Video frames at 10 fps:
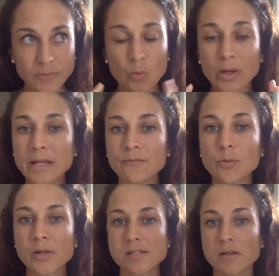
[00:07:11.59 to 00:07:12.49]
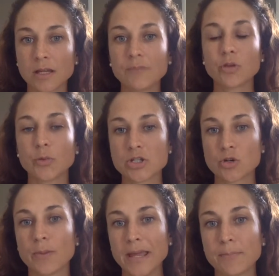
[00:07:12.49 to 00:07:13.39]
when
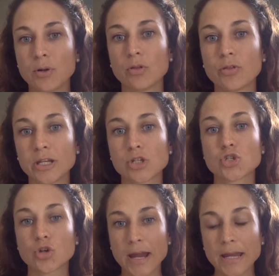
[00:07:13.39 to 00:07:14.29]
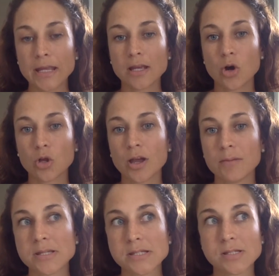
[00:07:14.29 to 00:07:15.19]
influential people that are training
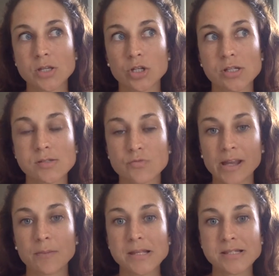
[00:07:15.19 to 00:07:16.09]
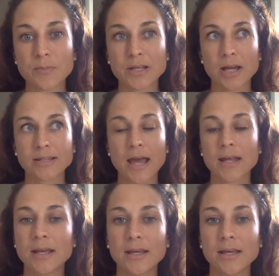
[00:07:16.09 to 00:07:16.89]
online business owners recommend something like that,